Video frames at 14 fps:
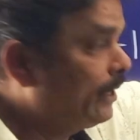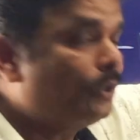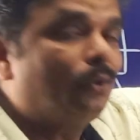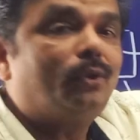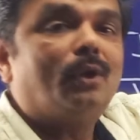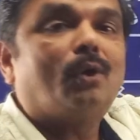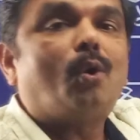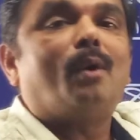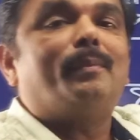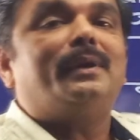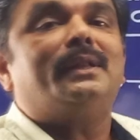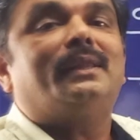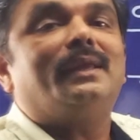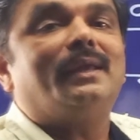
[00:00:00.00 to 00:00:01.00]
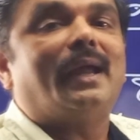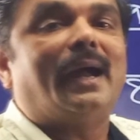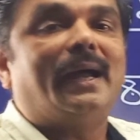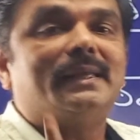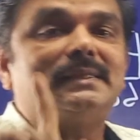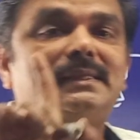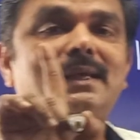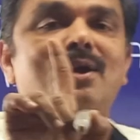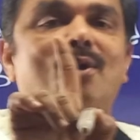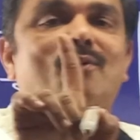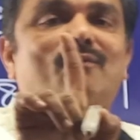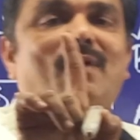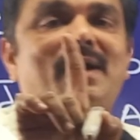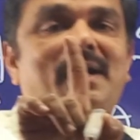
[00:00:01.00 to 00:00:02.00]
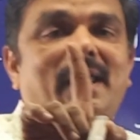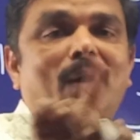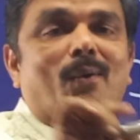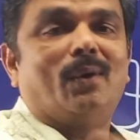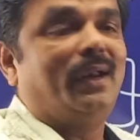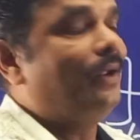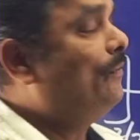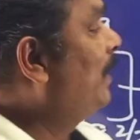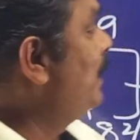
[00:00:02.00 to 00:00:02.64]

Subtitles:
I took the common thing as 1 day only.